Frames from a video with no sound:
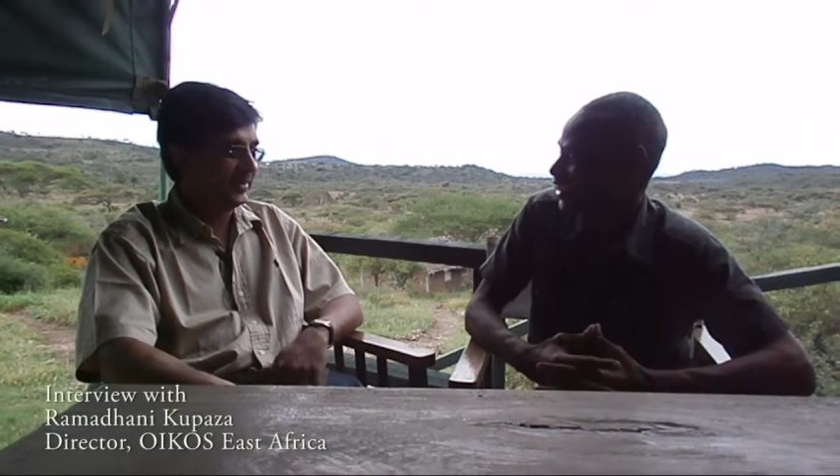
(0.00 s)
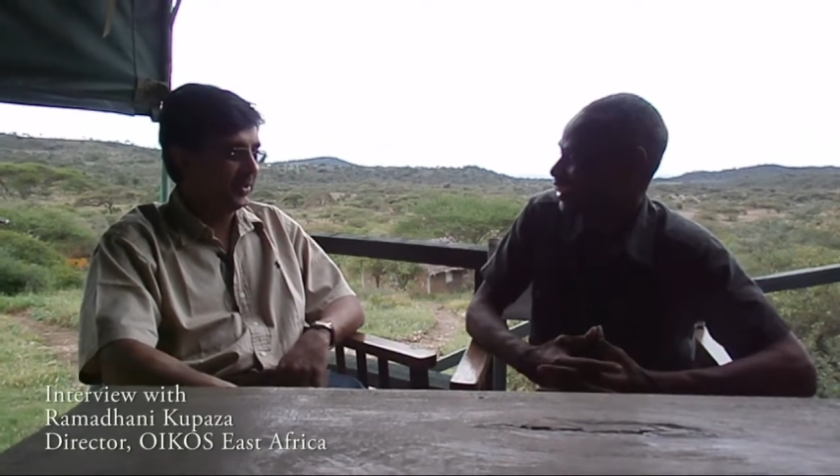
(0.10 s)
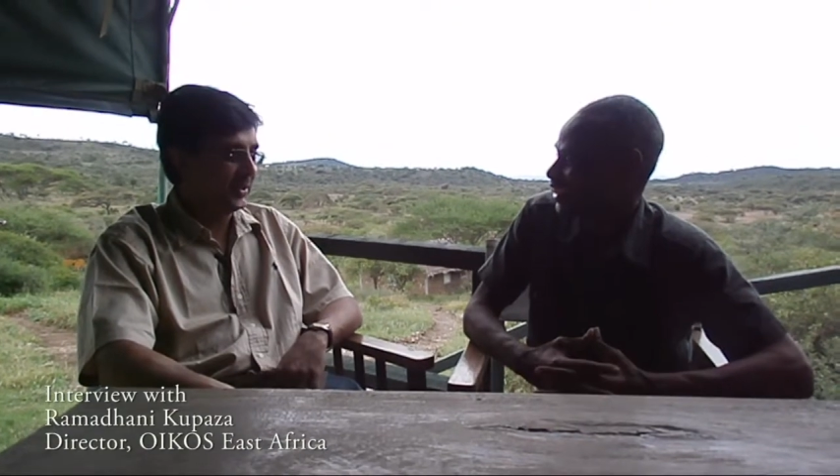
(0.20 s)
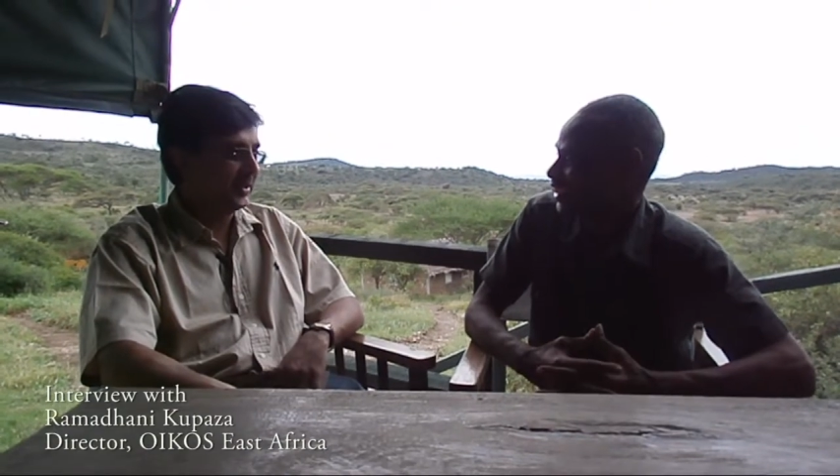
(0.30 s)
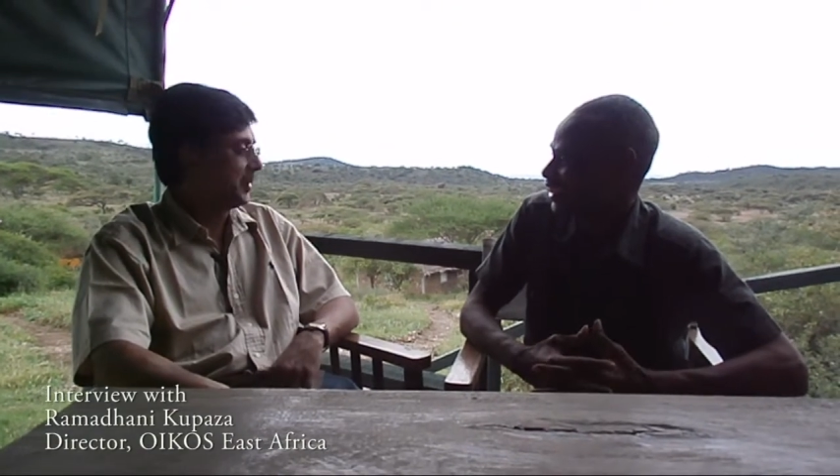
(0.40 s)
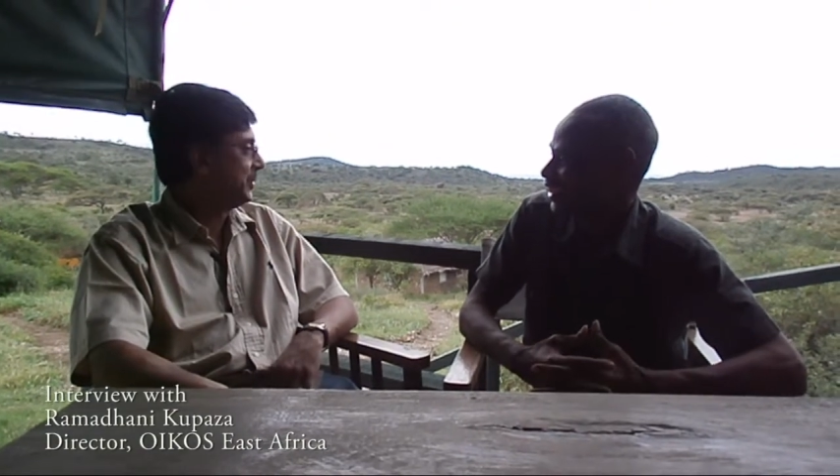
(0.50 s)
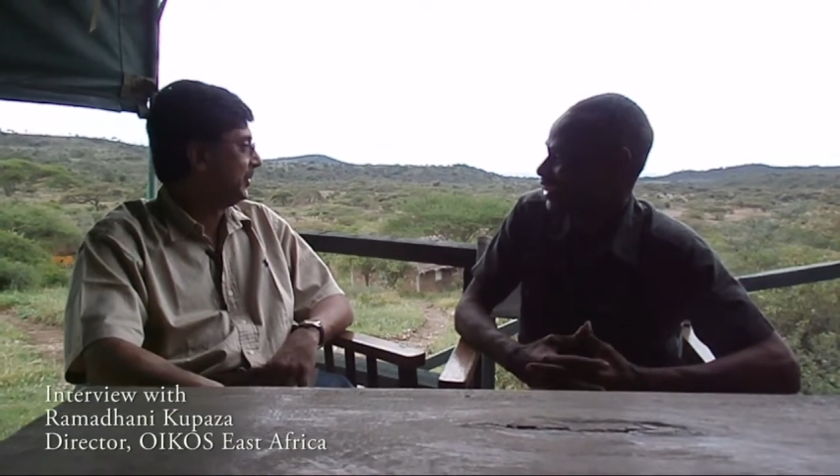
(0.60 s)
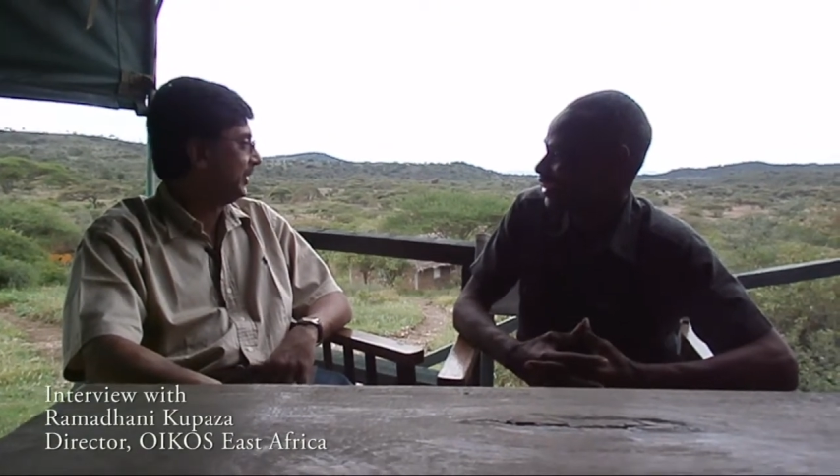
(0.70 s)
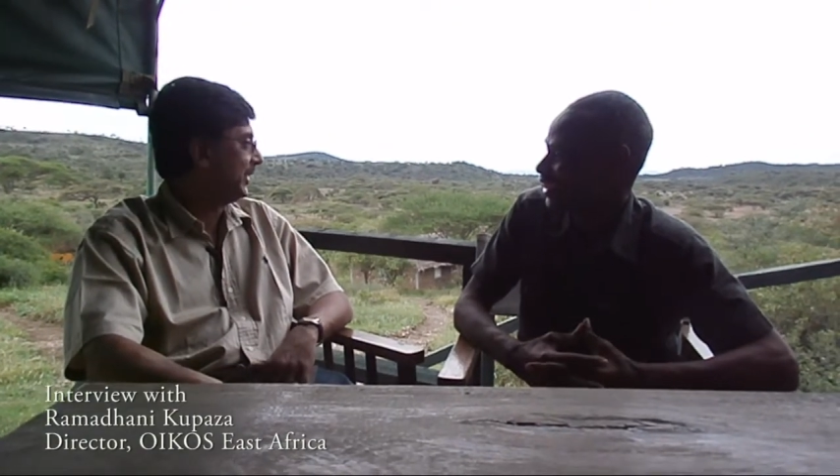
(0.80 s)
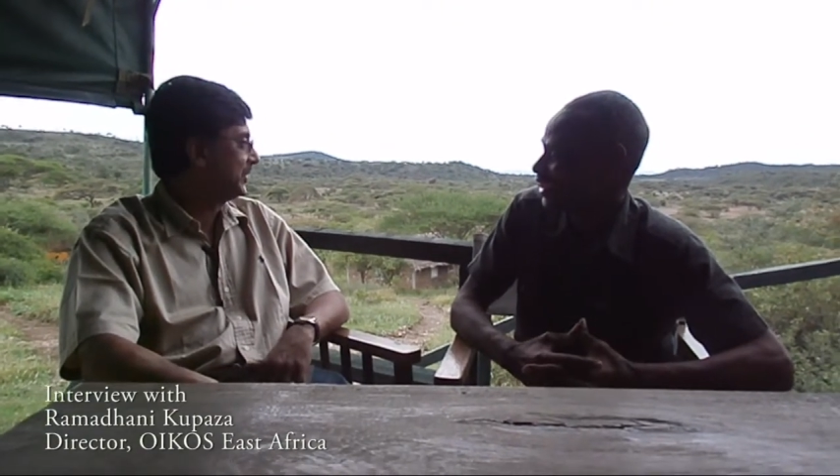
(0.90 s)
your
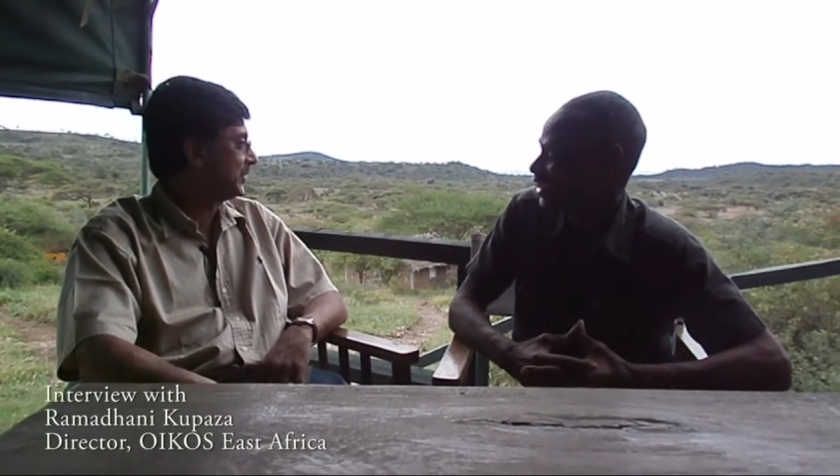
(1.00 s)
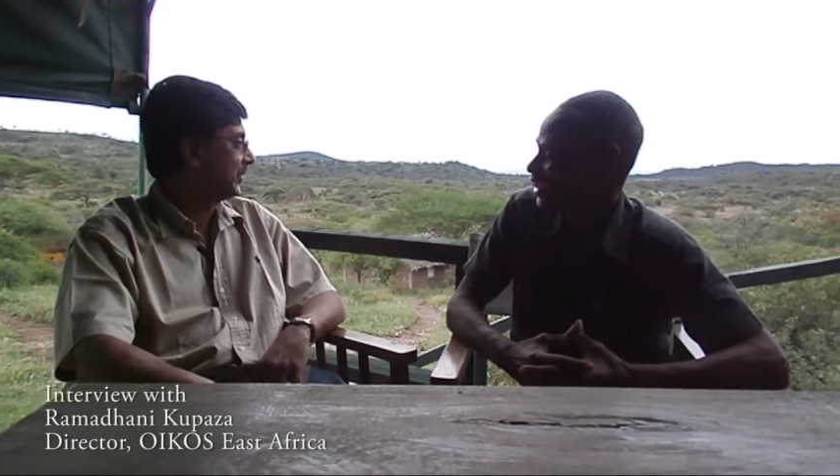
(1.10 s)
communities